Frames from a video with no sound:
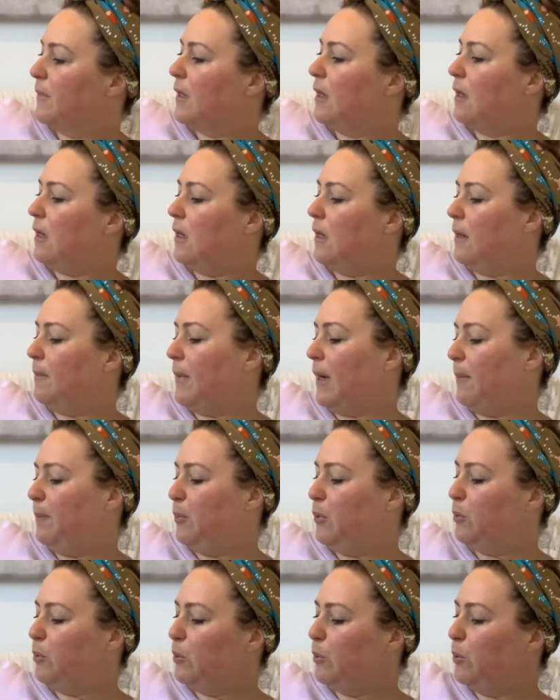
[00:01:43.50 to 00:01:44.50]
I
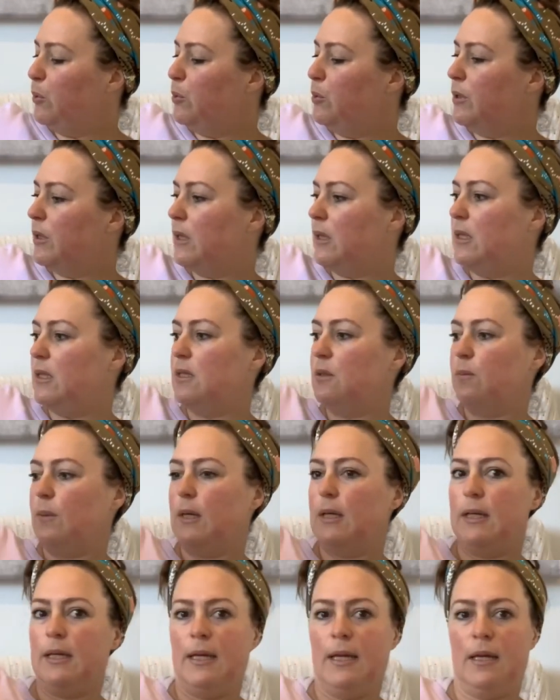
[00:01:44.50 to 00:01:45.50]
pulled this
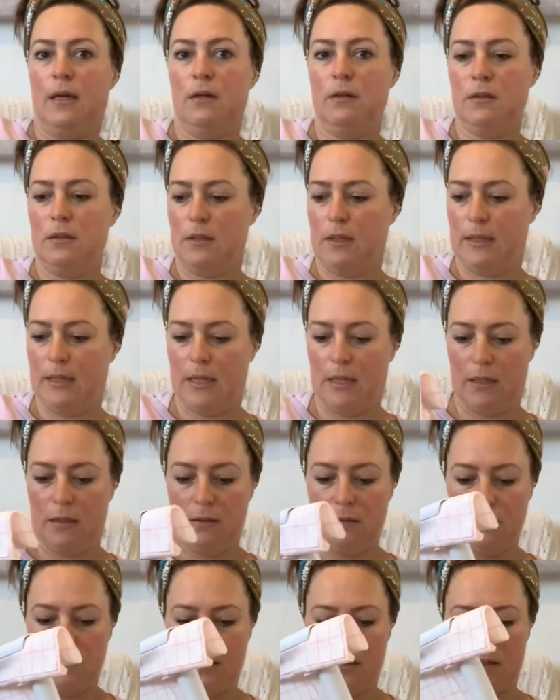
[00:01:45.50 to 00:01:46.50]
one out
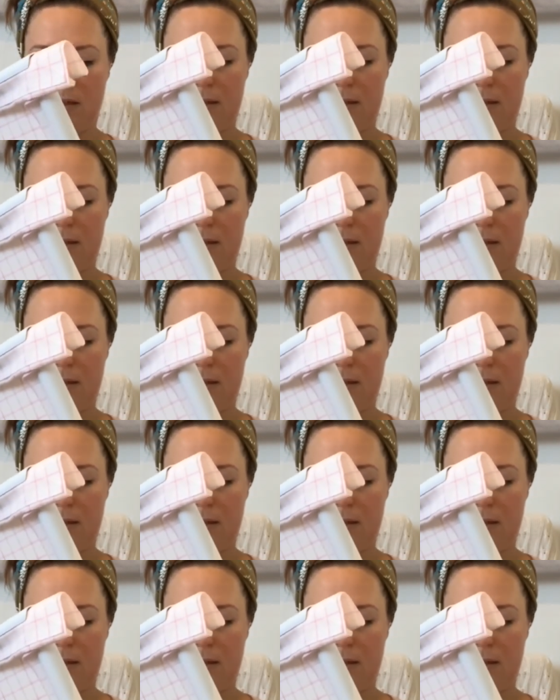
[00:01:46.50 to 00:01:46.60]
again.